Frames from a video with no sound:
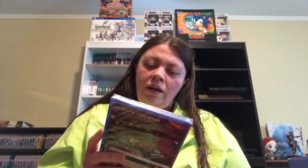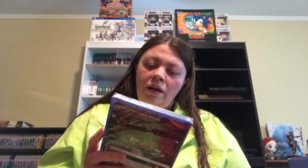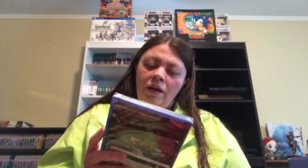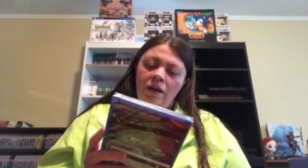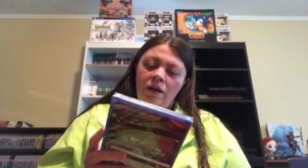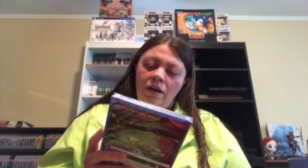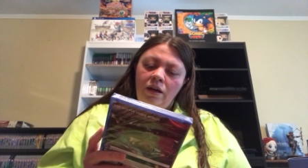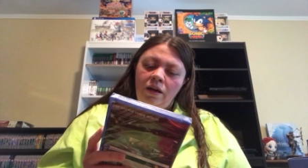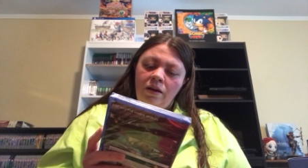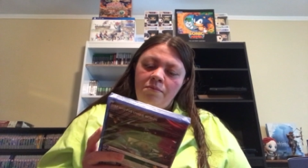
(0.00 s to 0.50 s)

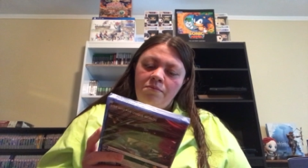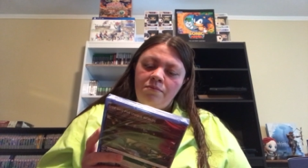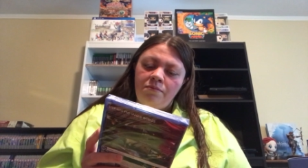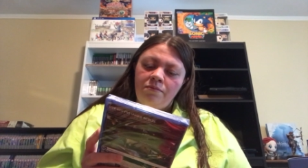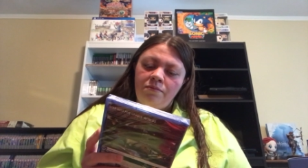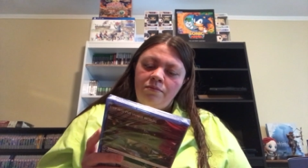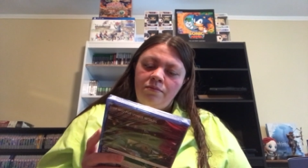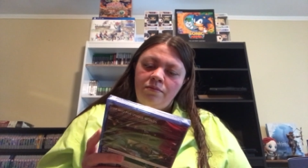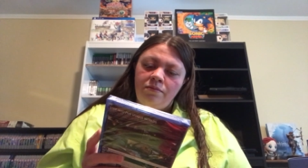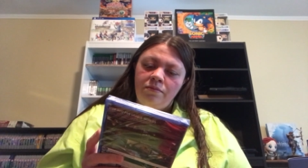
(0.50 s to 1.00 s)
But
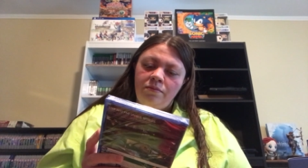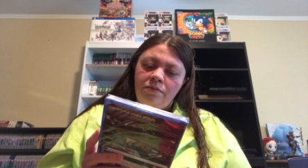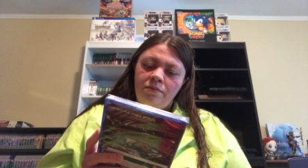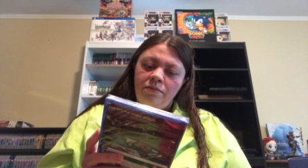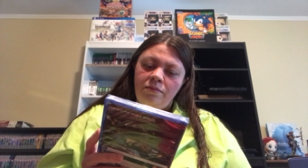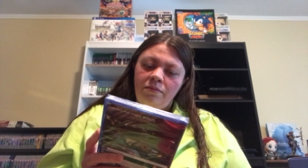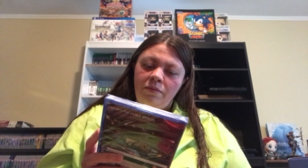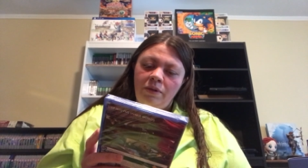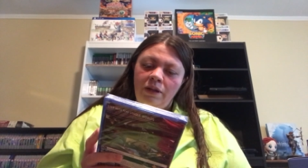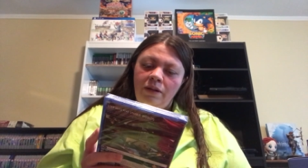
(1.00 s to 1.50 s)

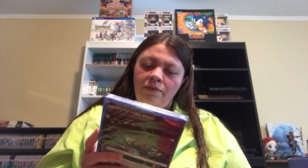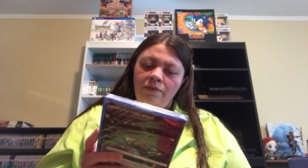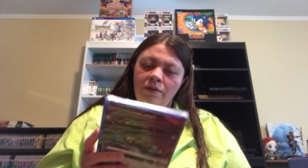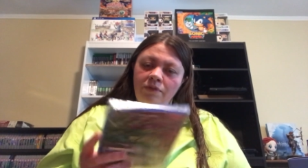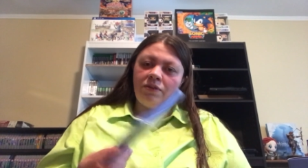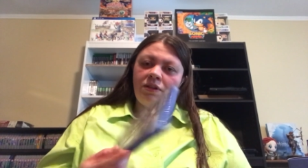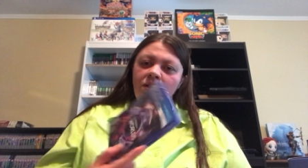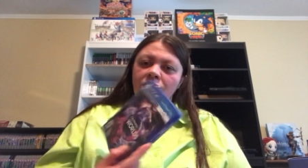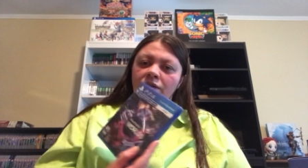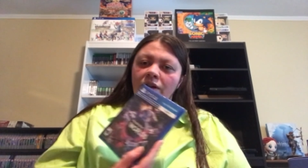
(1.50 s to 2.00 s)
at
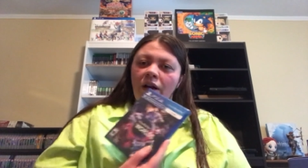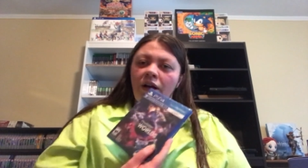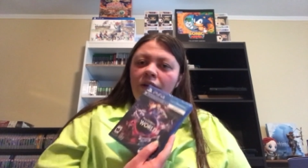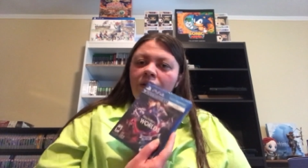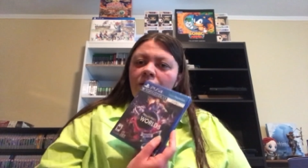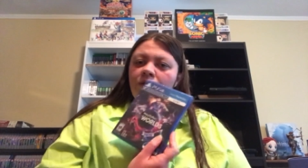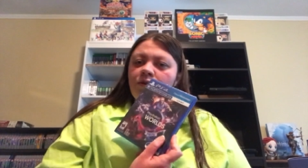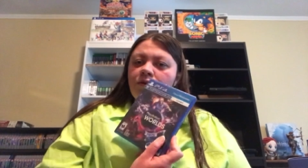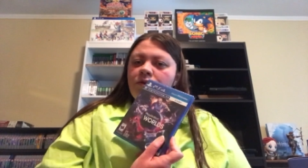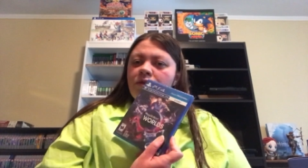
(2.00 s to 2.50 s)

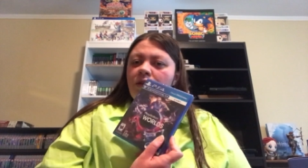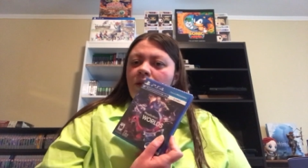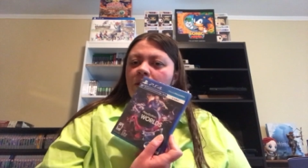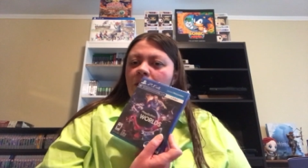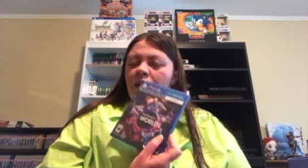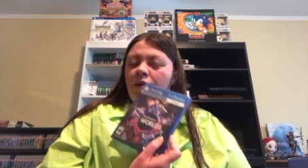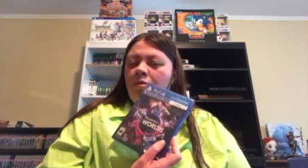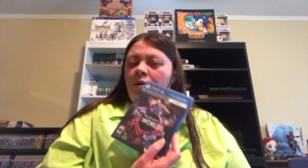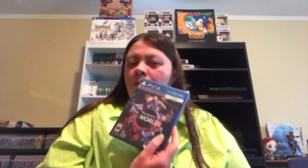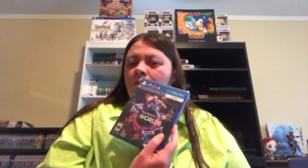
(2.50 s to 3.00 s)
$15, a
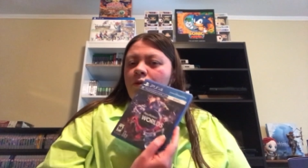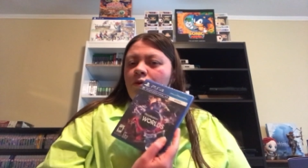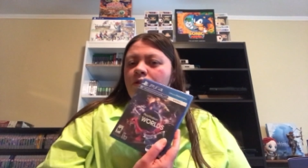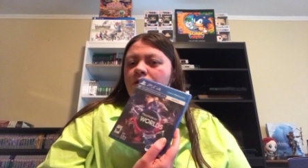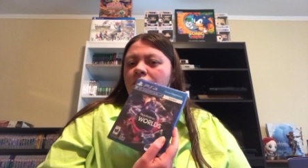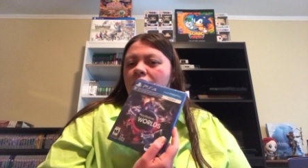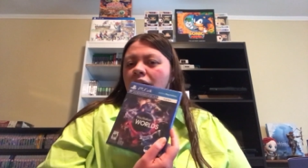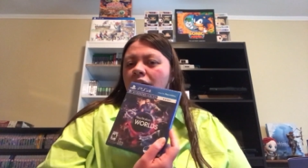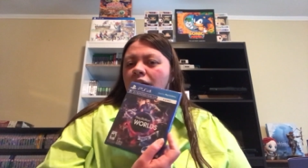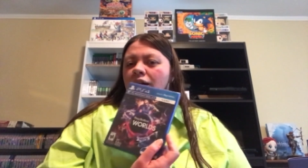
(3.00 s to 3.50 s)
lot of people are
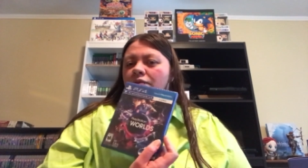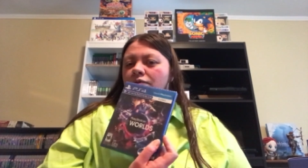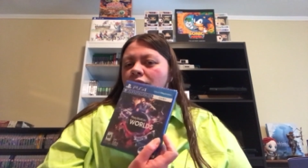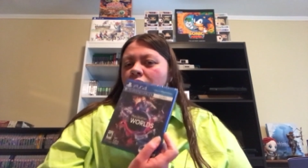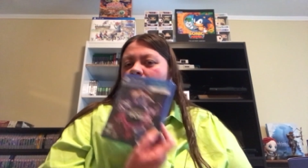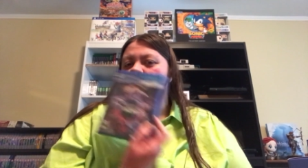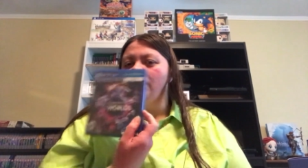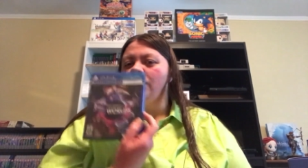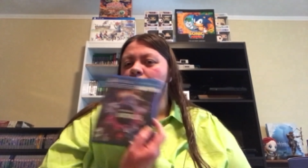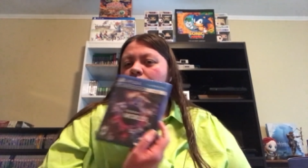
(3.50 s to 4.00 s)
saying if you
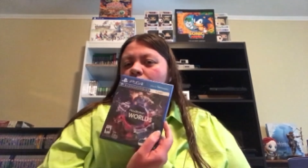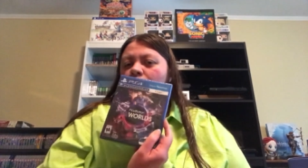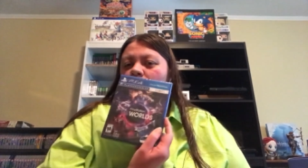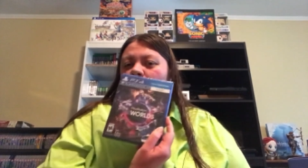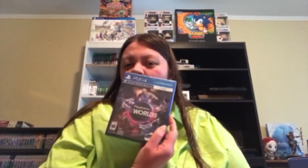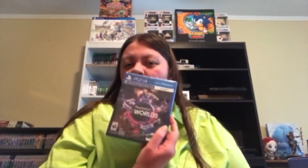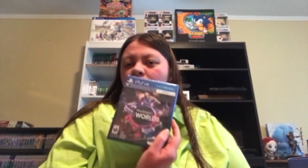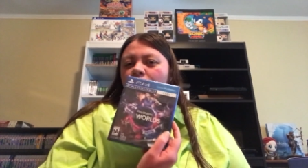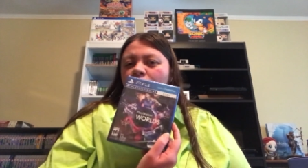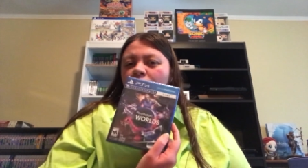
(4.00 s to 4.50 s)
can only
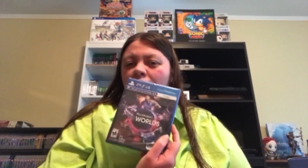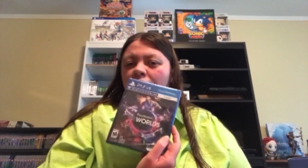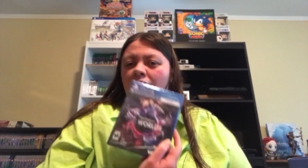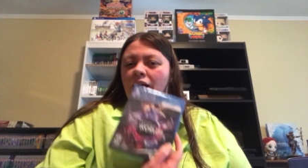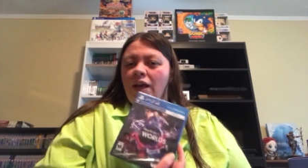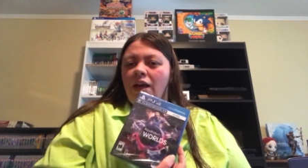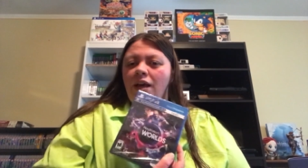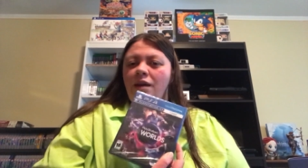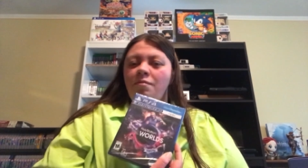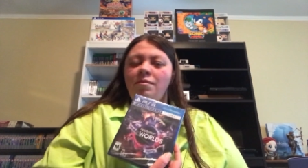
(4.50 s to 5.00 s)
afford to get one
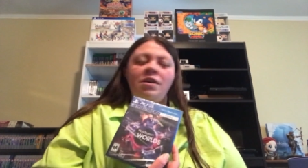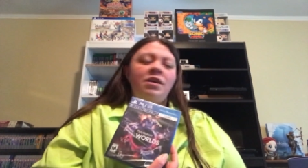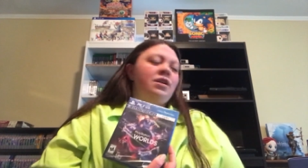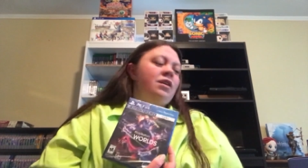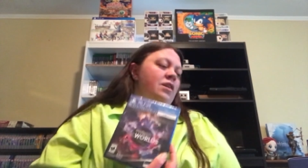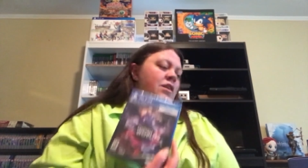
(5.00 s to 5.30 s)
game